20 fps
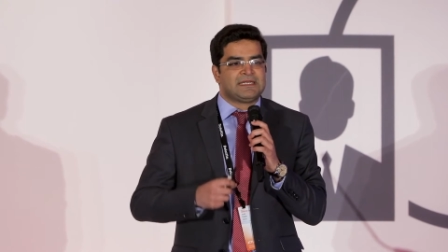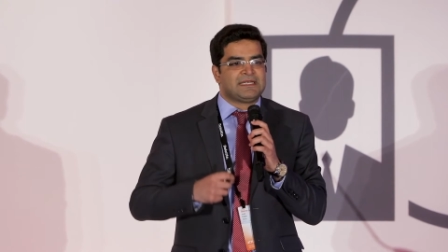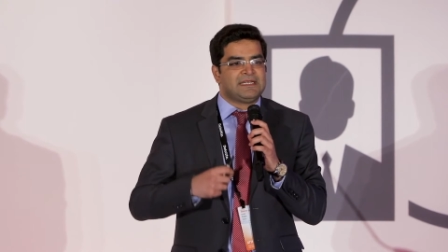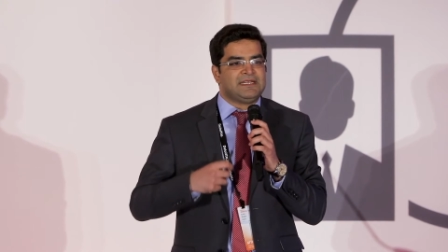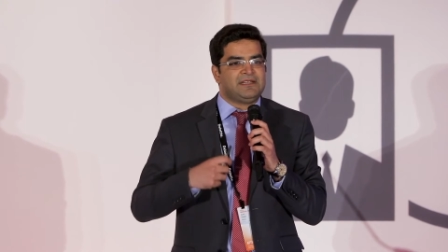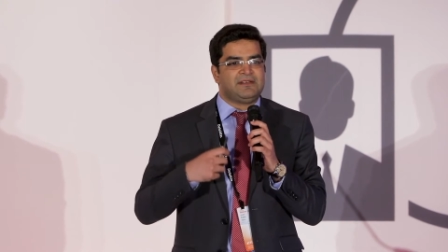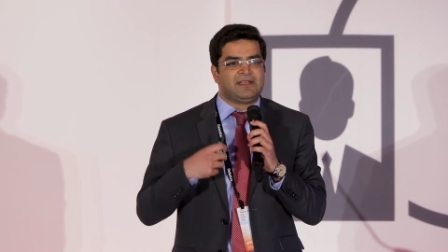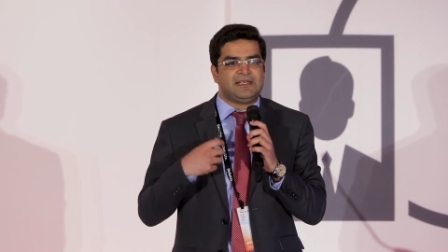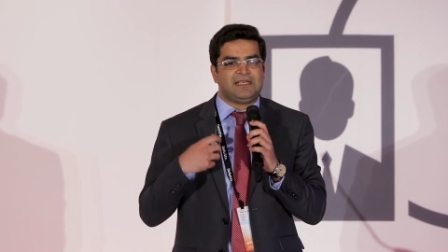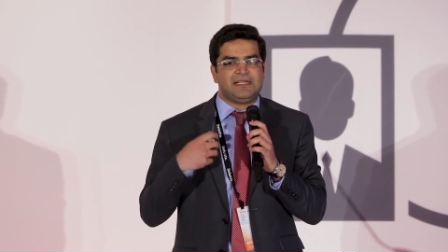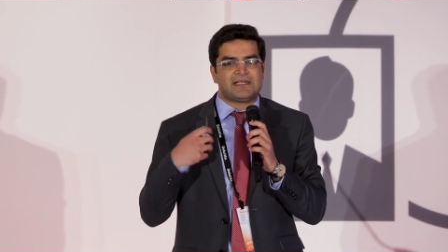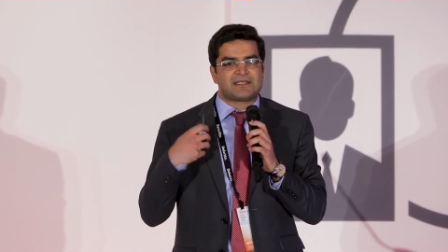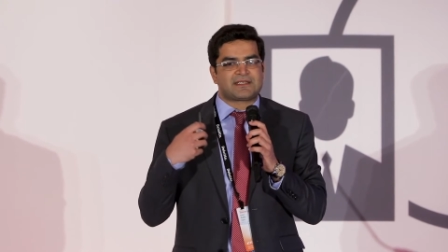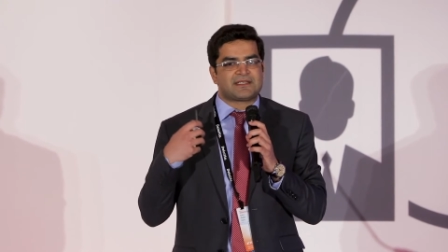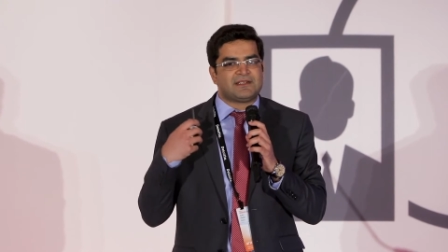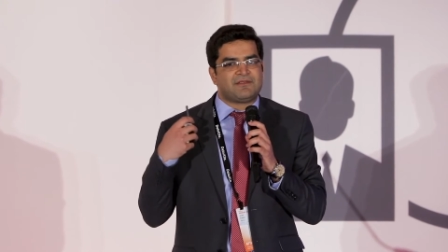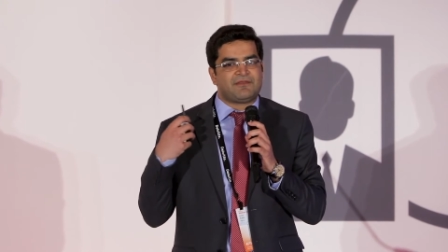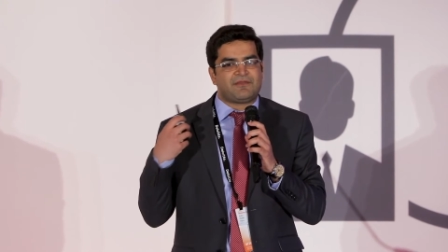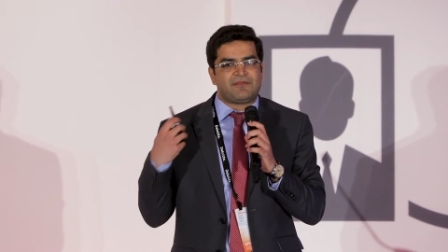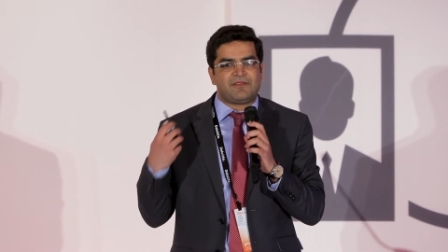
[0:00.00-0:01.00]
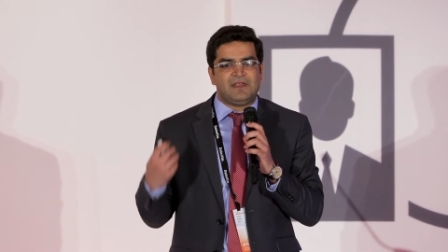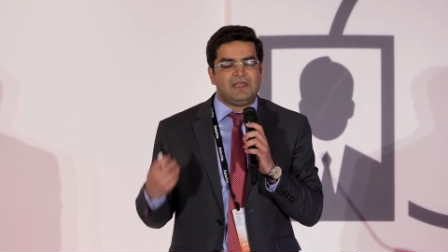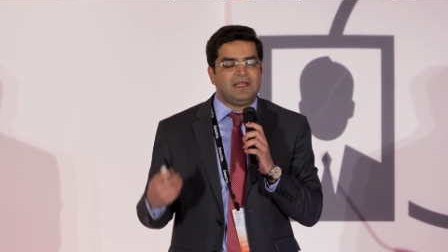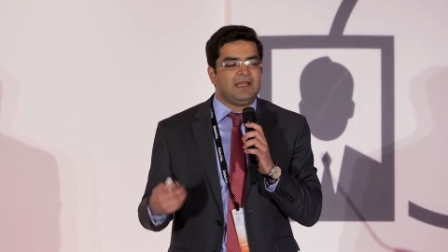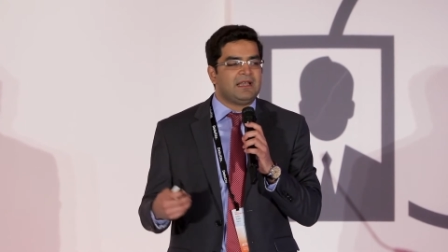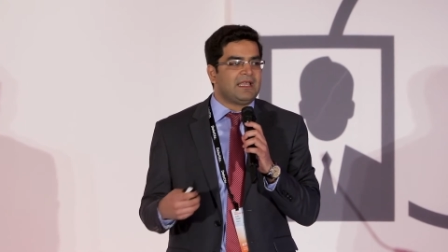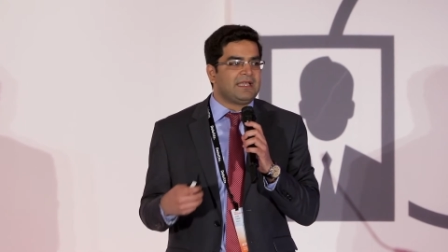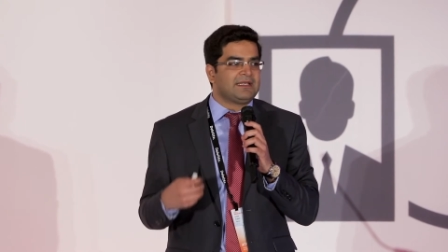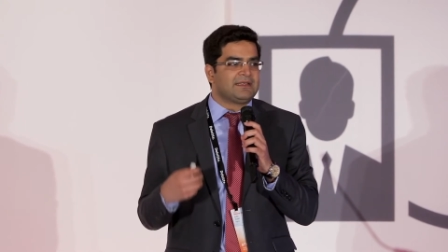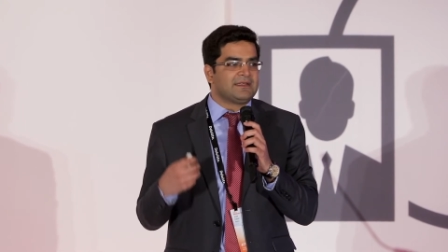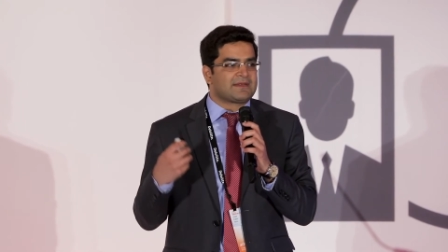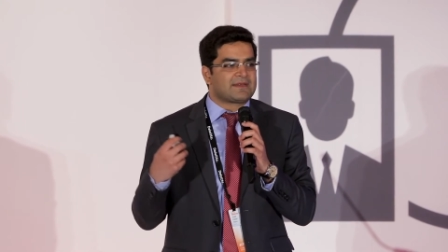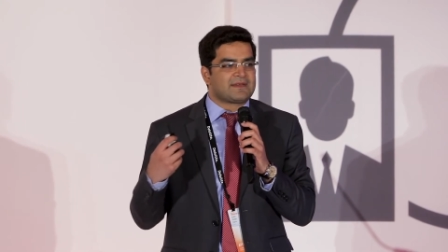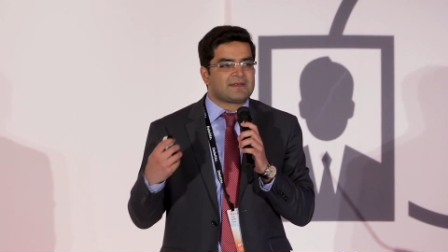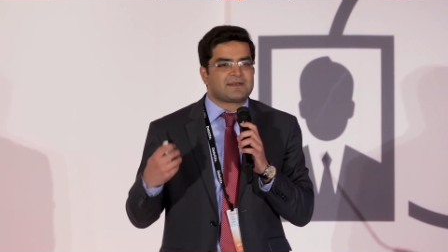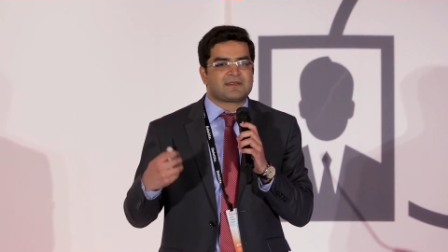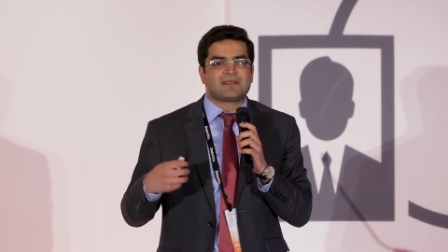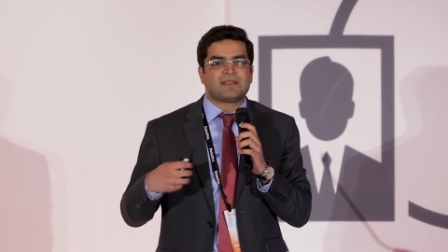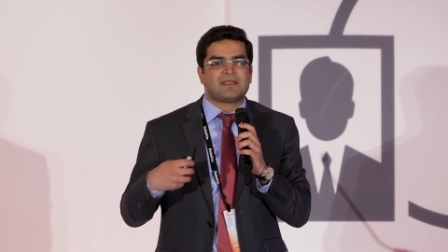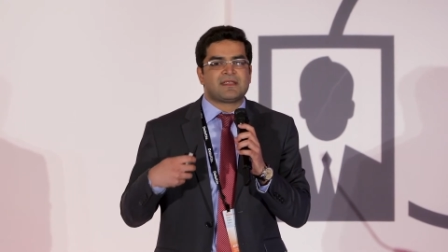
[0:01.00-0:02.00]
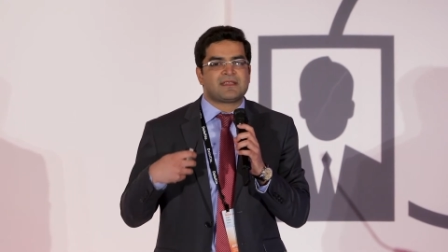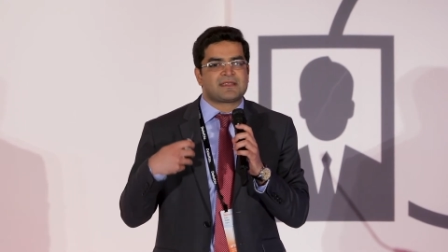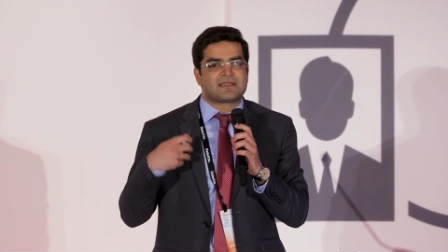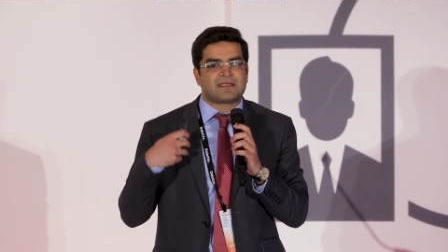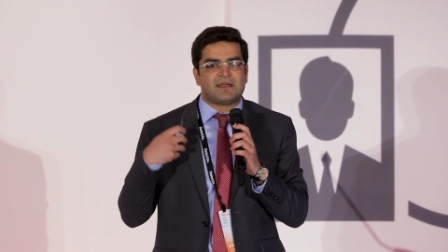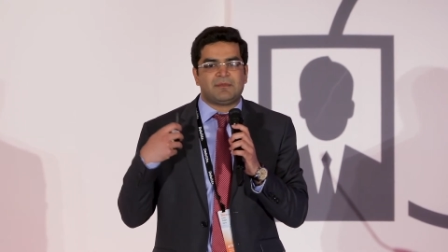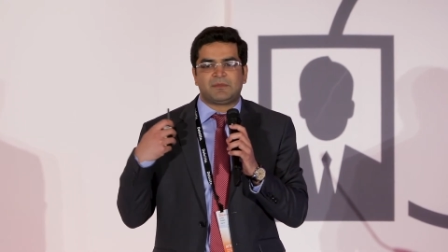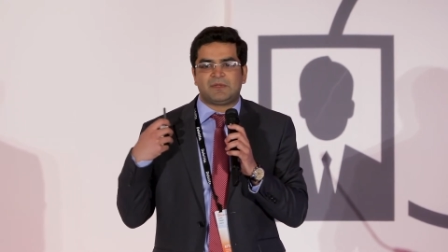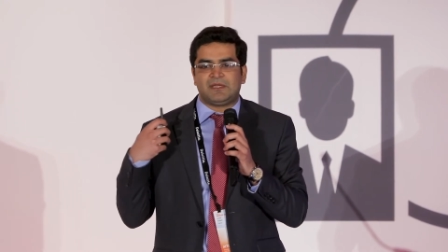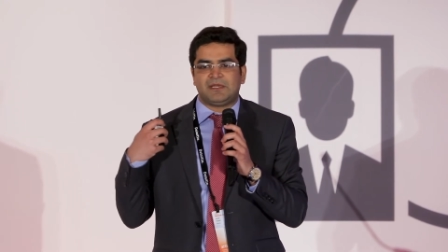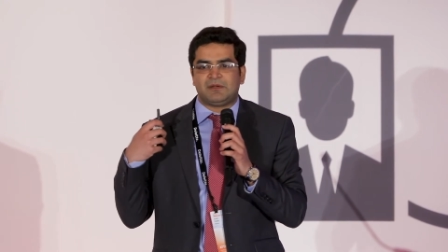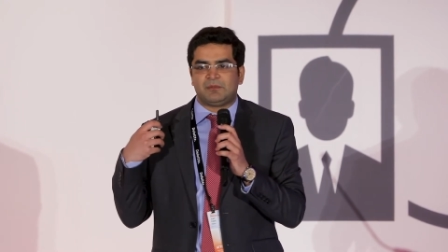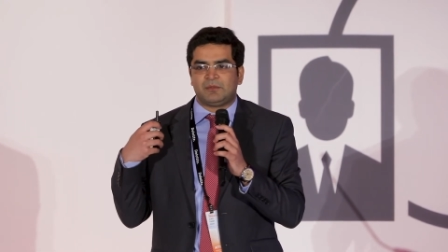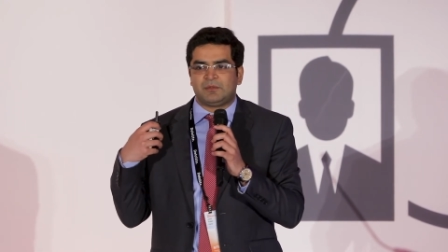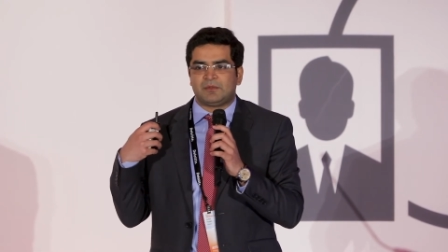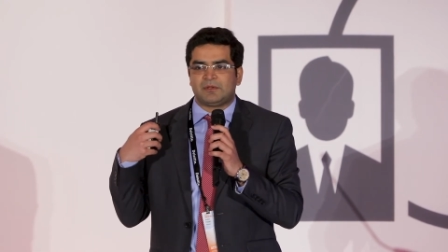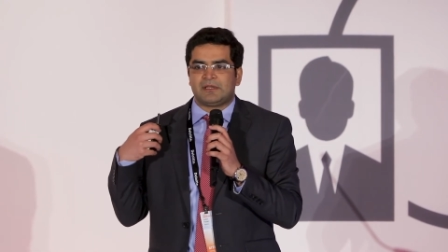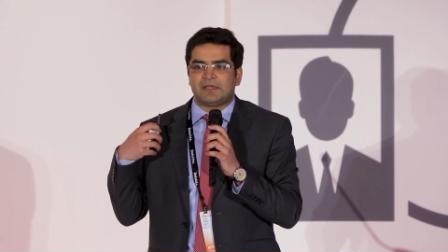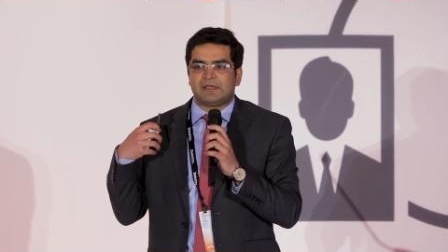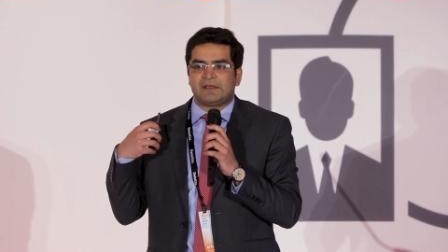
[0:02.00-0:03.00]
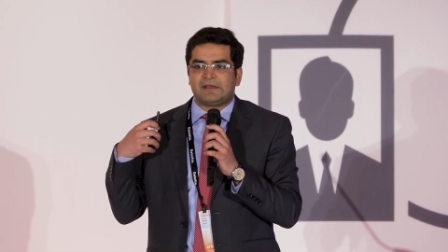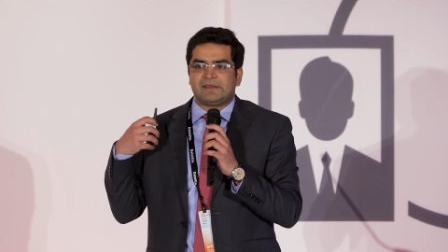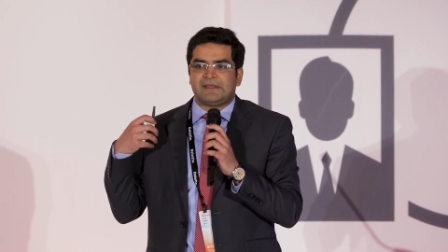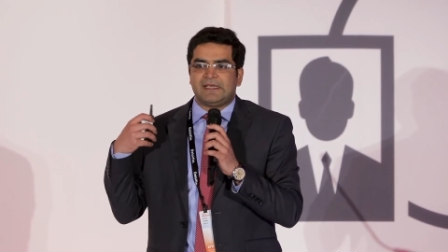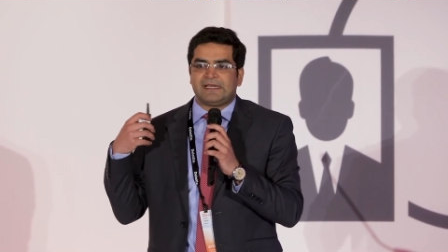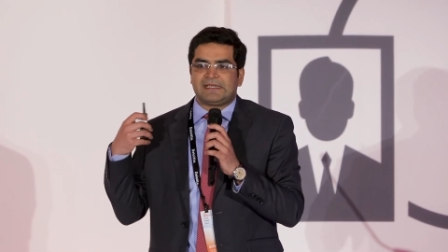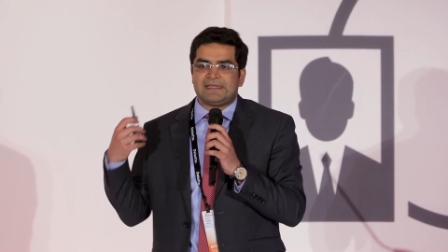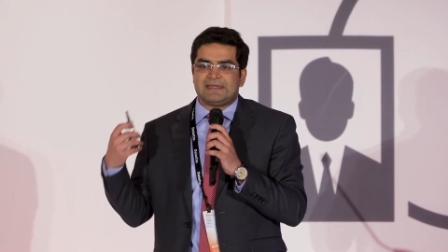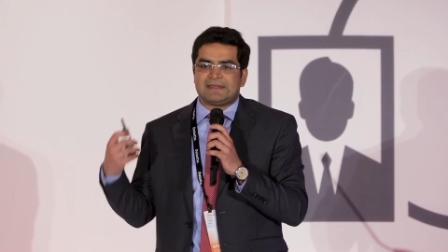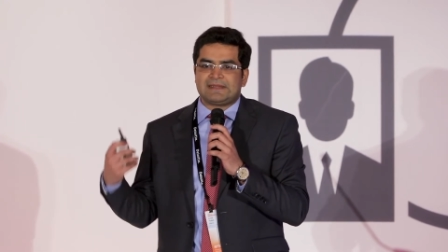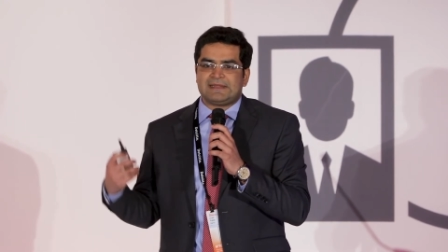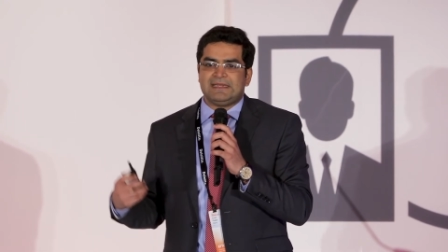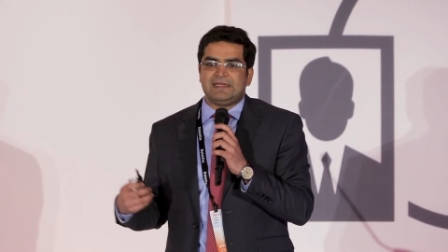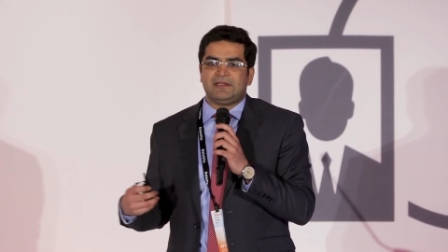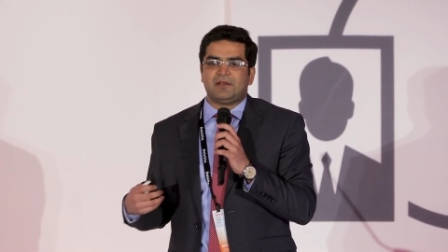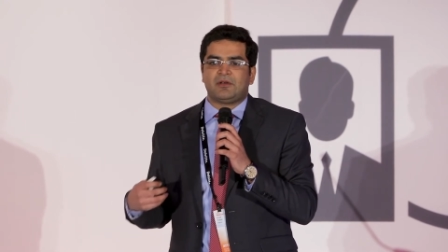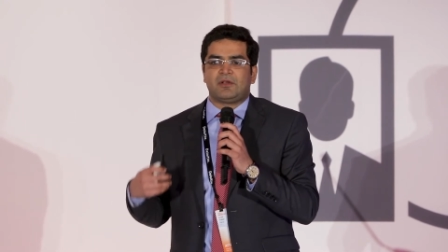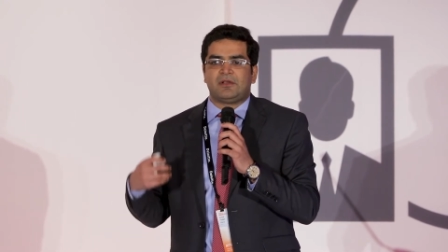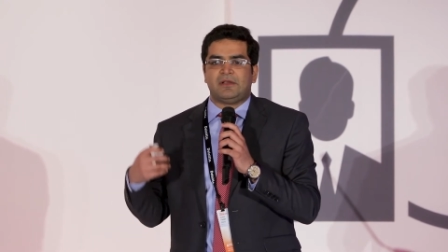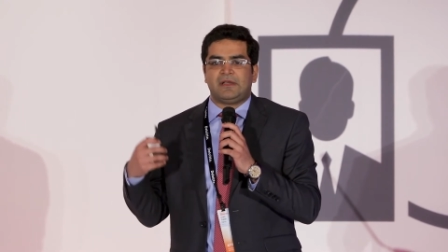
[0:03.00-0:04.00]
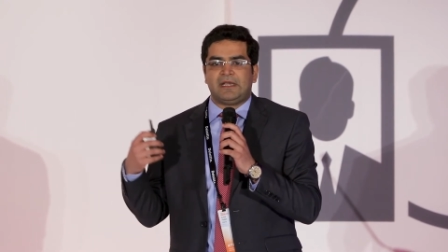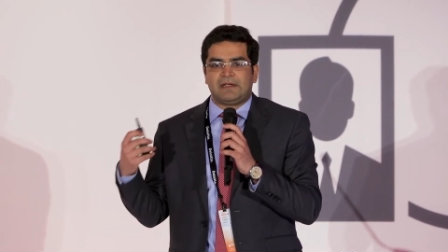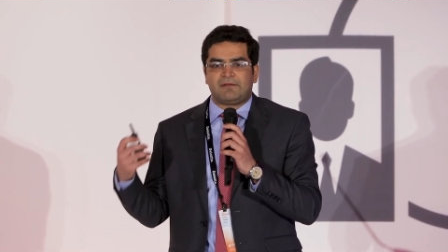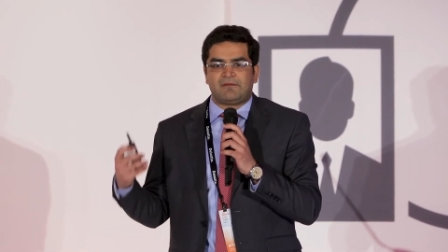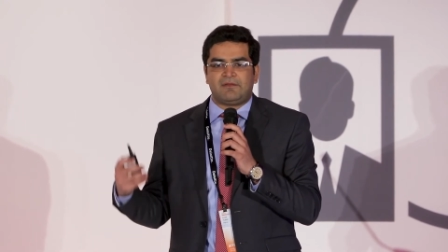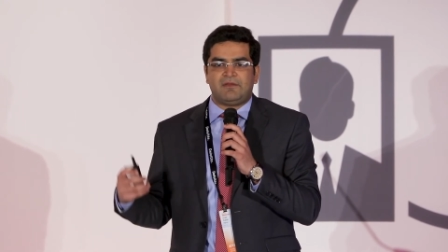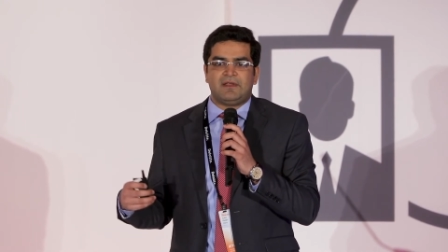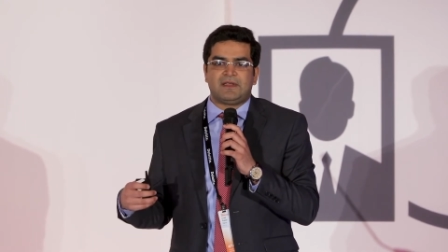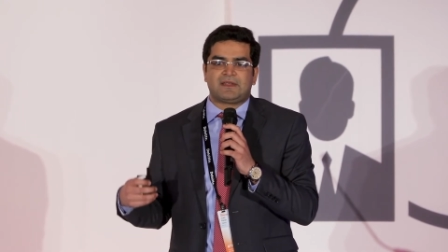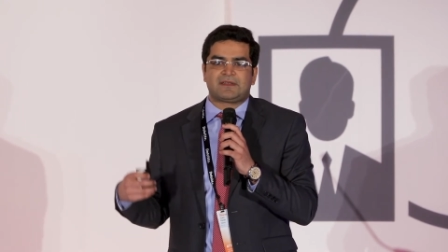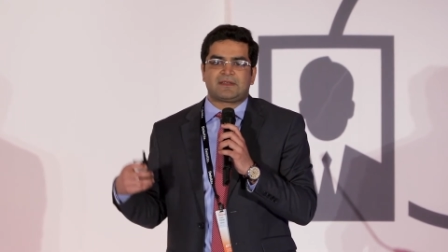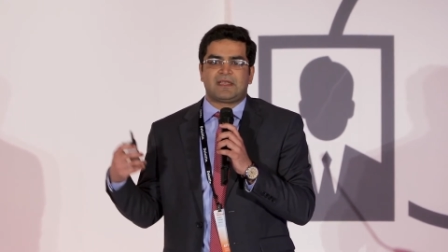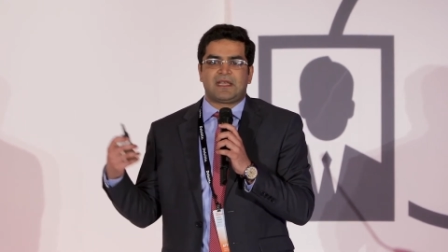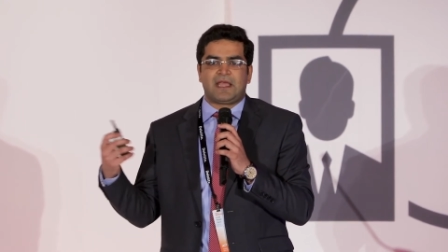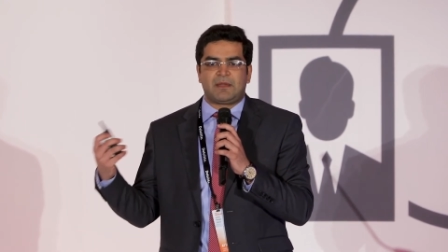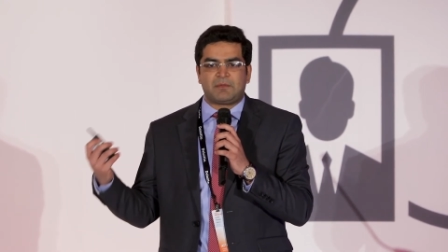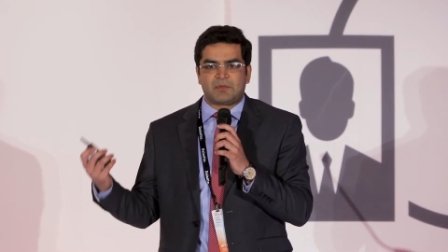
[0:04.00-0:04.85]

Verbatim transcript: he really doesn't feel like this is something that he's seeing on Netflix and